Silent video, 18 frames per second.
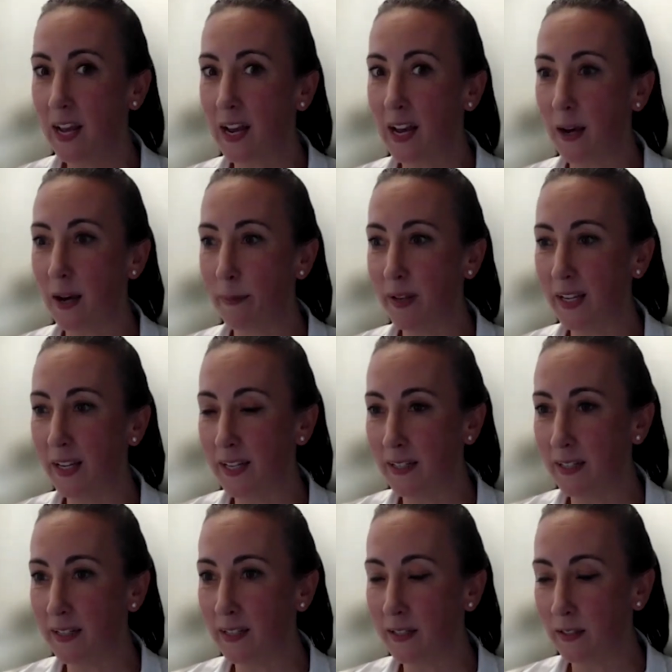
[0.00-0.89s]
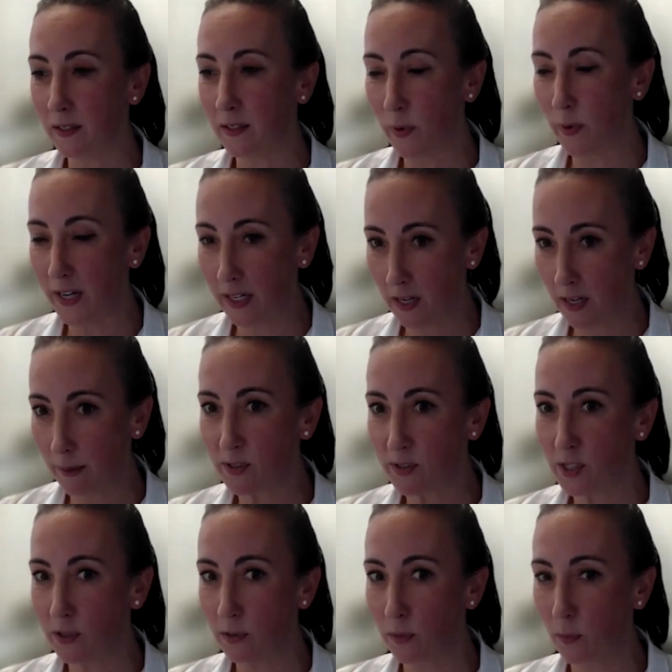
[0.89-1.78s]
when it
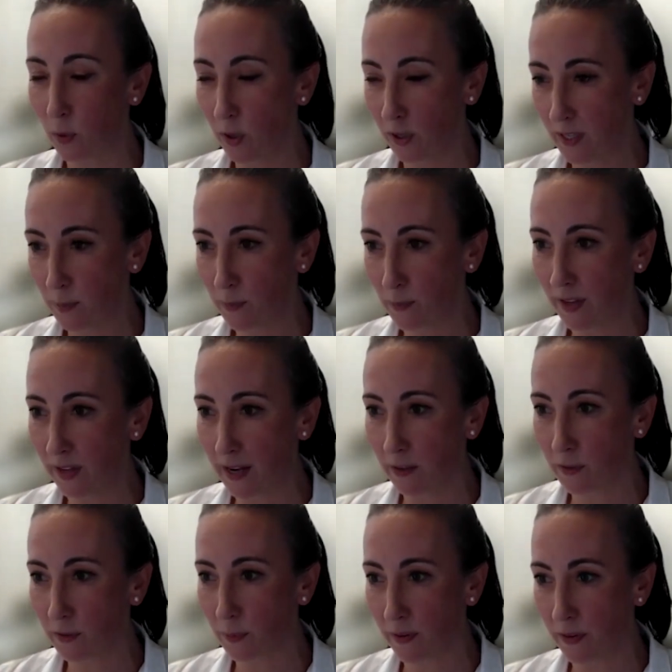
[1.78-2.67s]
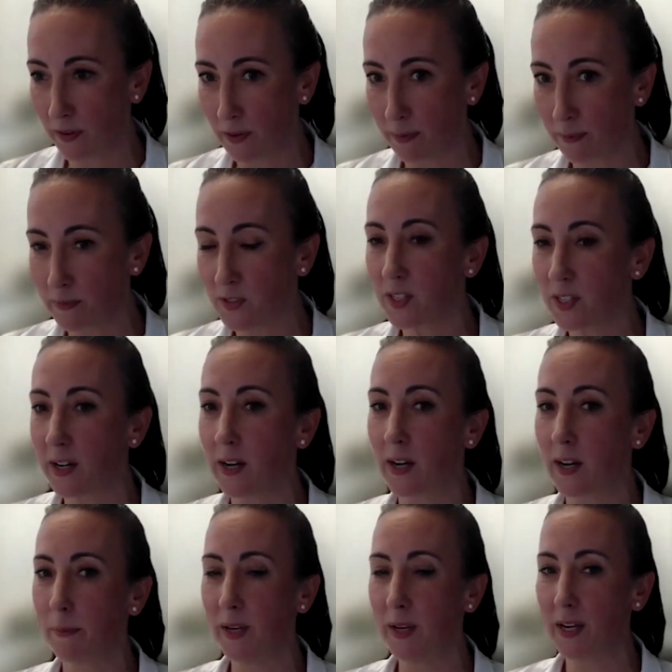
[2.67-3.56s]
comes to working with algorithms,
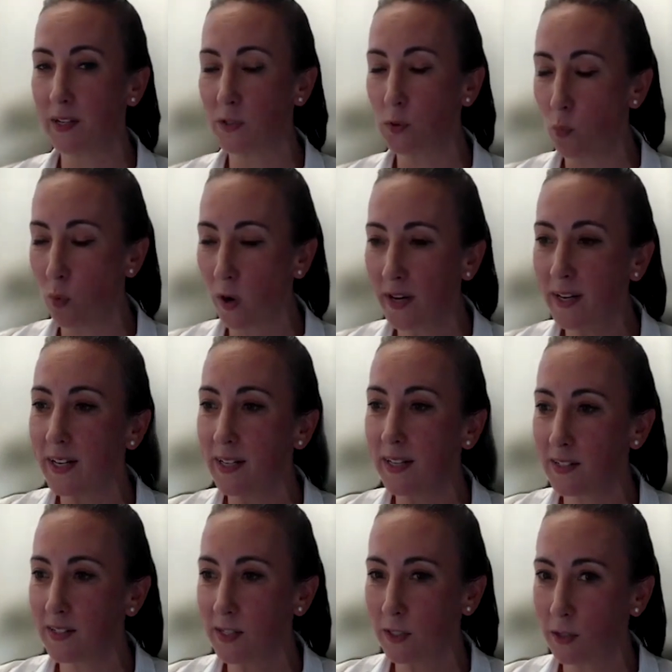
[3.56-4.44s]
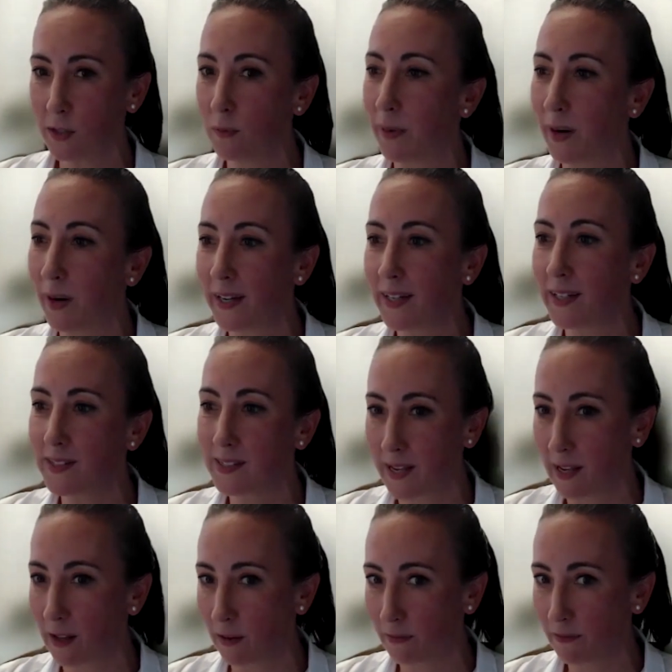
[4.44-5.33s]
because one institute by
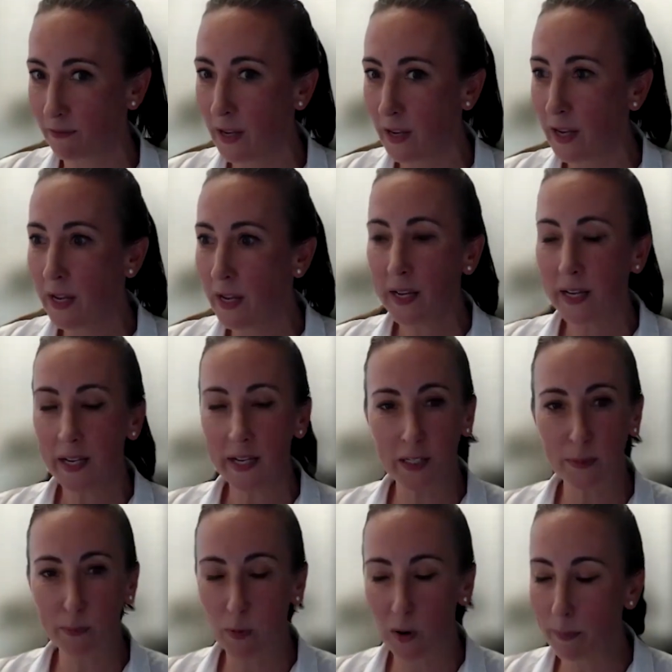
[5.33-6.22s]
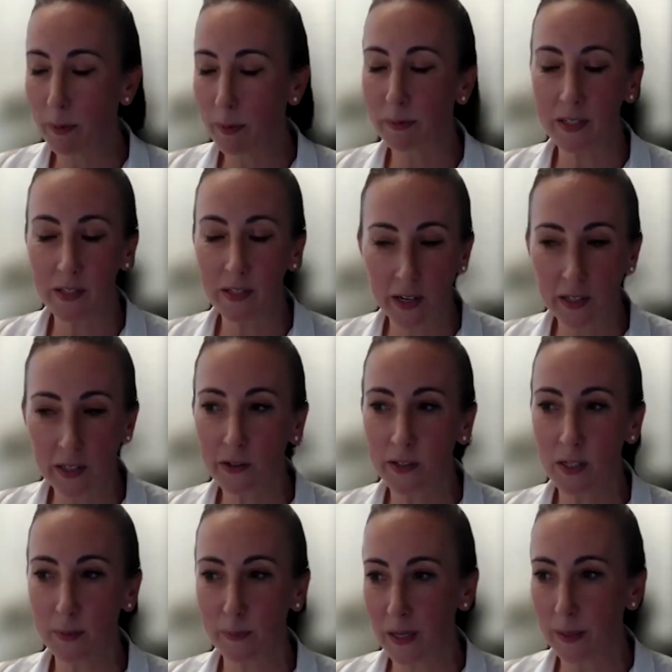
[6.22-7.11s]
itself is probably not
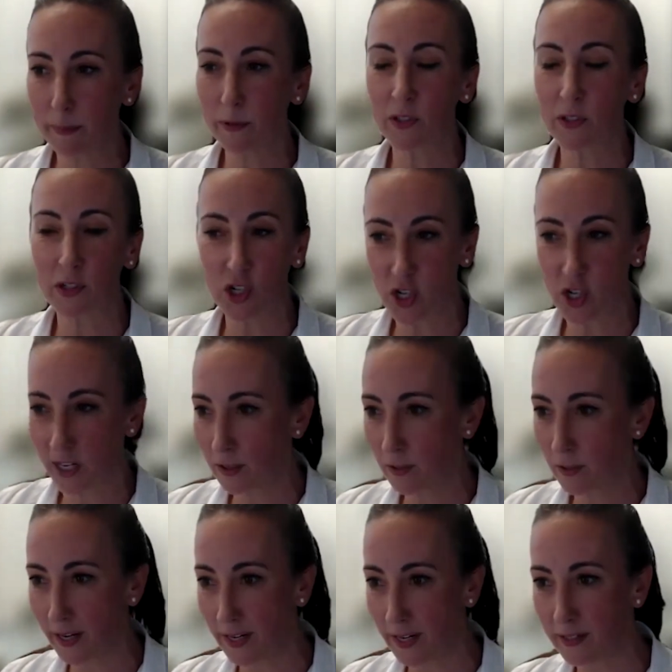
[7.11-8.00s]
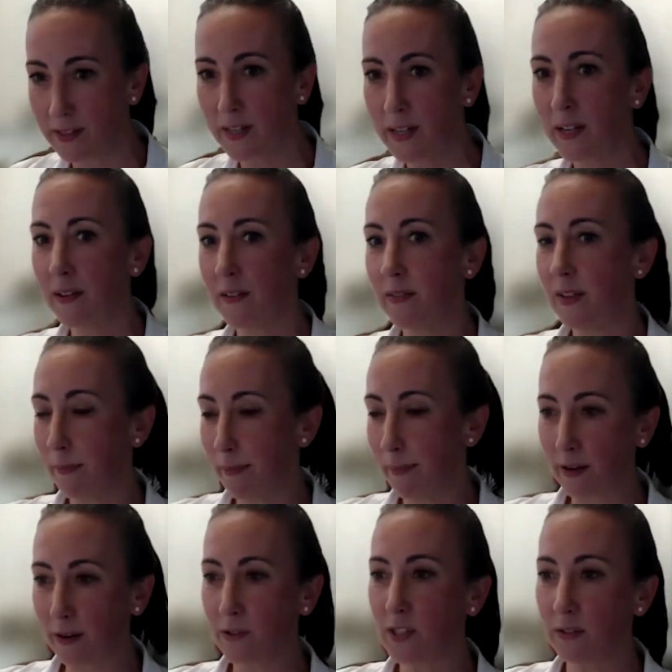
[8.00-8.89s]
going to be able to generate the
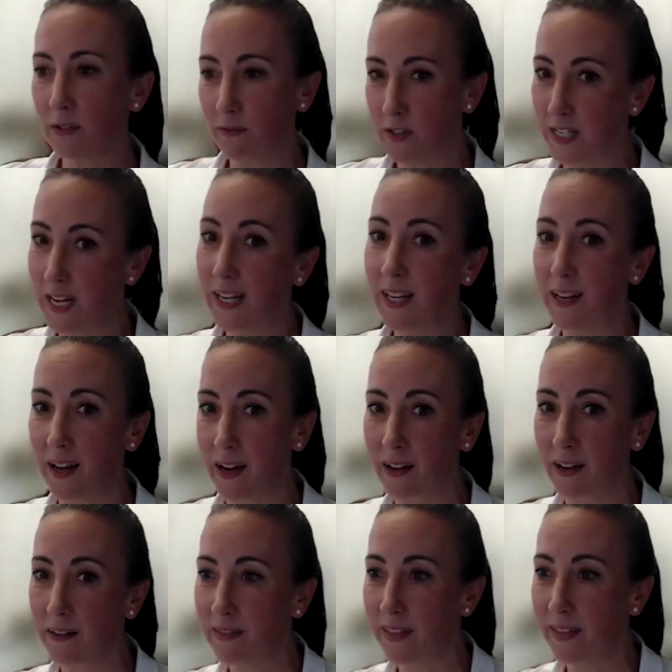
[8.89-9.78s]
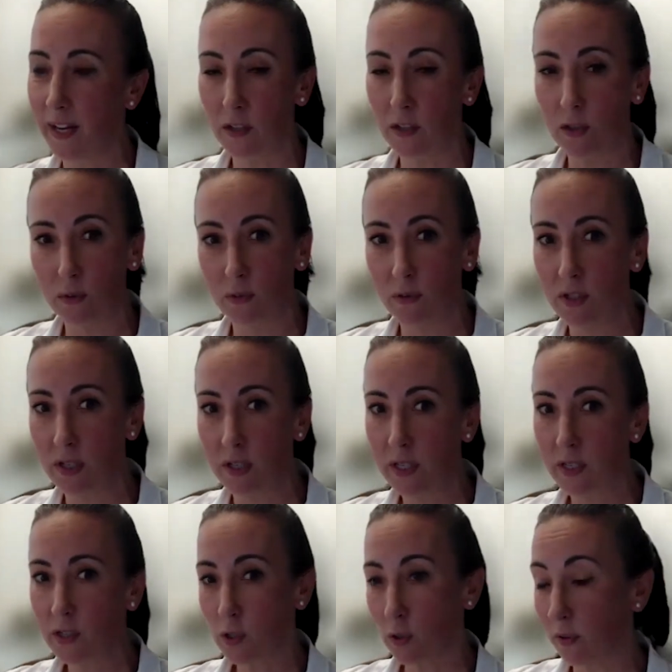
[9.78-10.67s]
amount of data that you'd
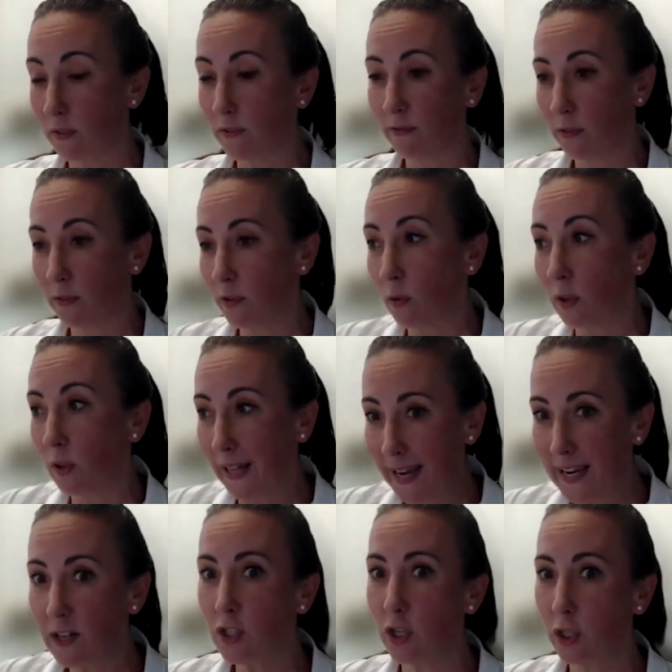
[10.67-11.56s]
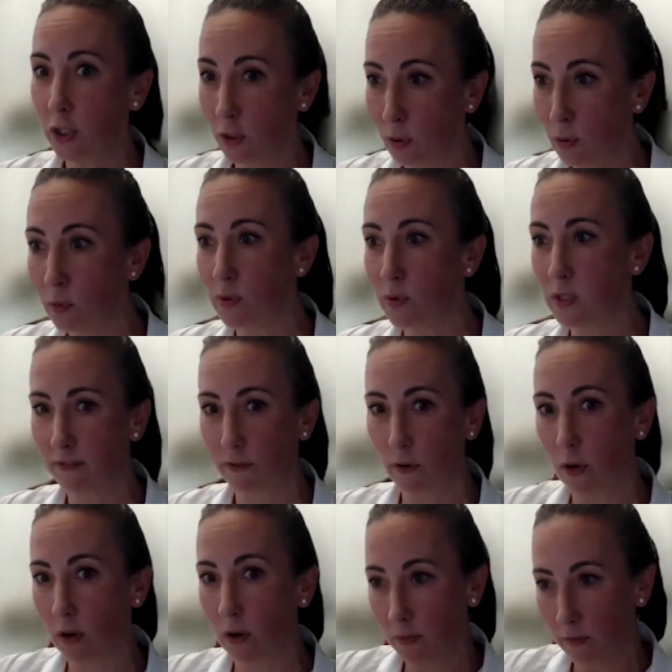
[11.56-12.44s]
sort of like to use
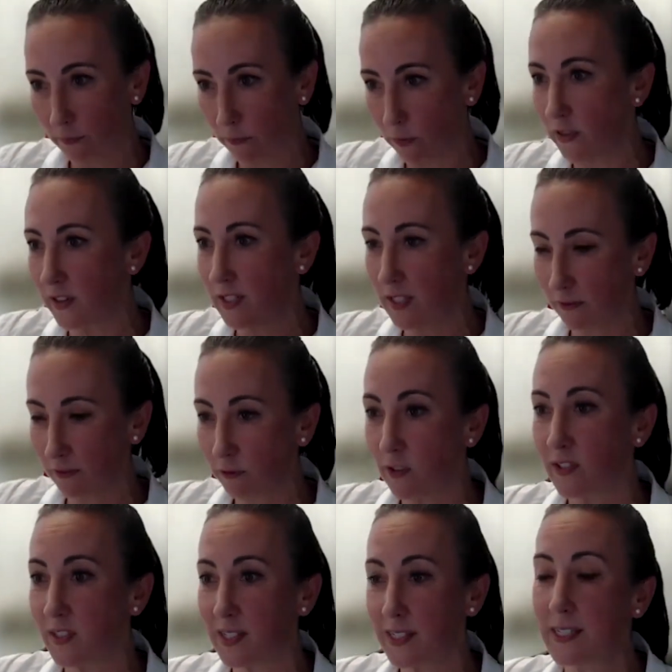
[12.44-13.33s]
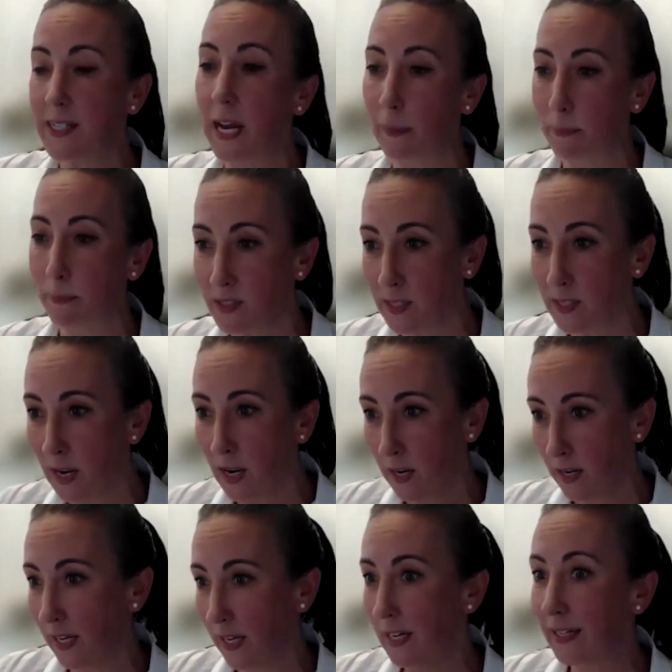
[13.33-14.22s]
for the different steps
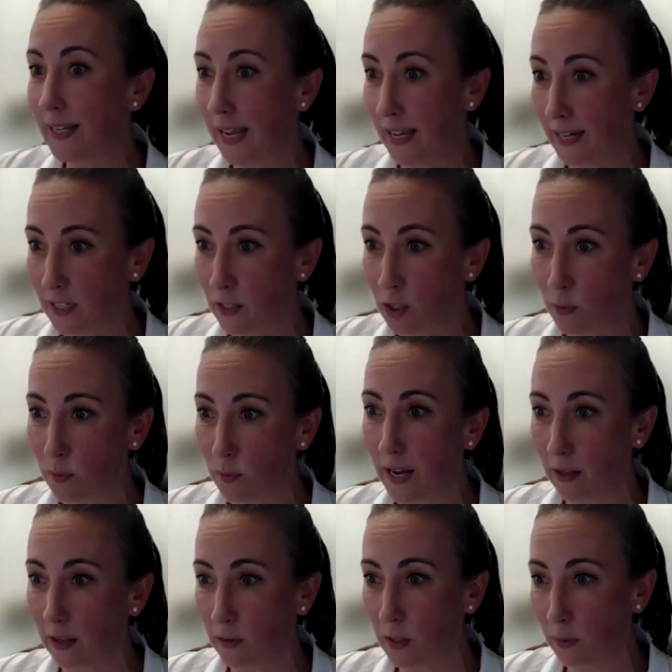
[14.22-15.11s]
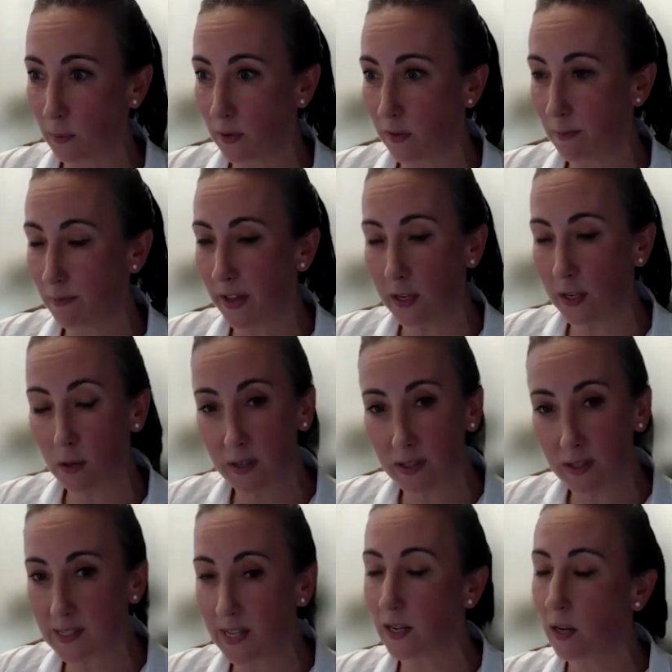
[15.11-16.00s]
in getting to an algorithm that you
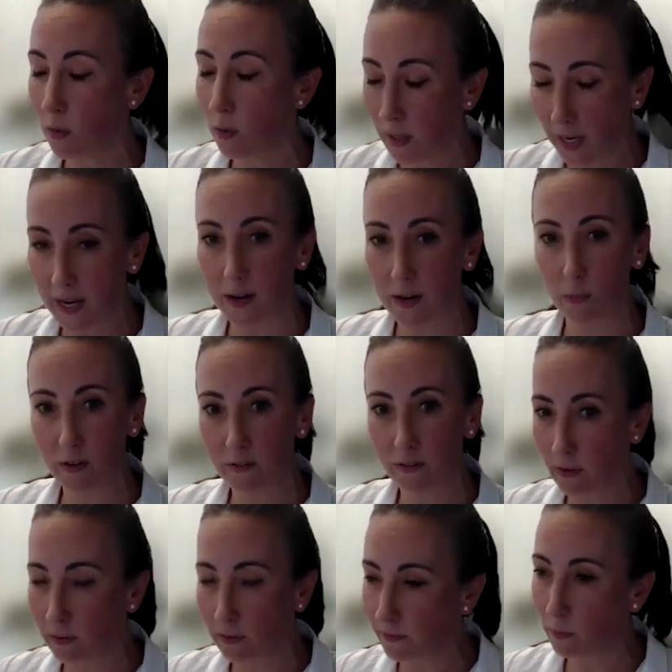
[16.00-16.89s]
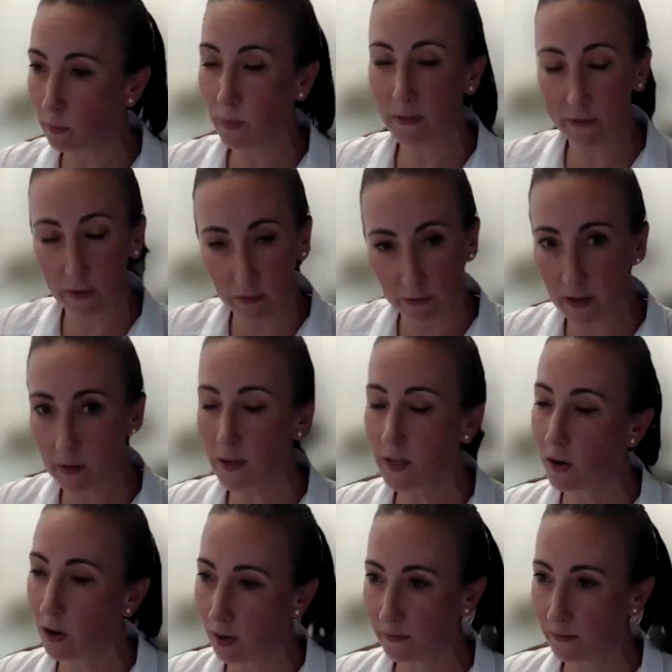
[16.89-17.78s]
can say, okay, we feel
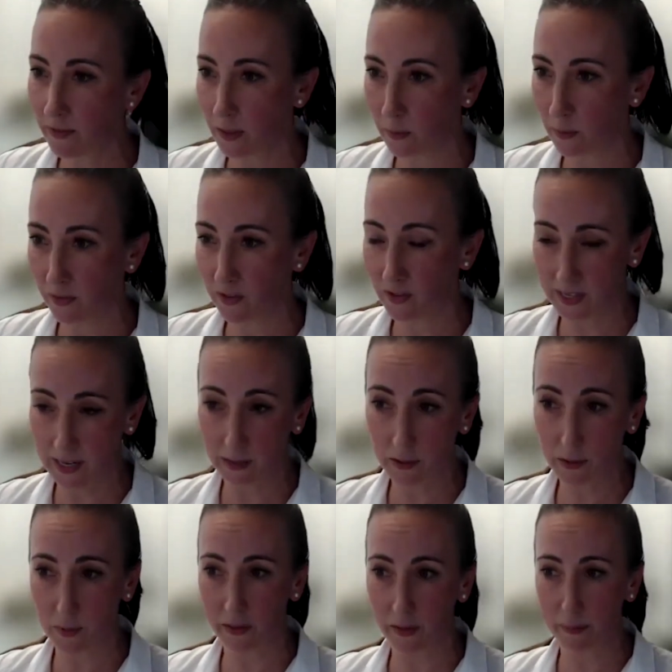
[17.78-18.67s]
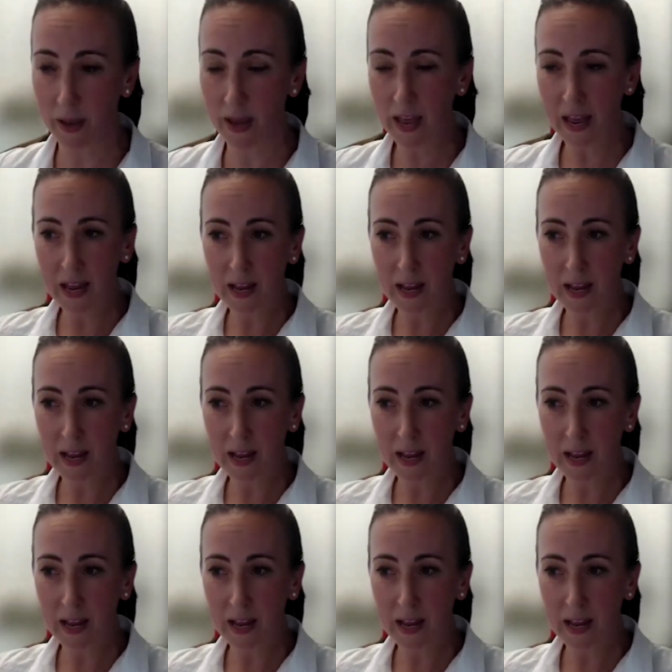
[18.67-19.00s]
very confident with this algorithm.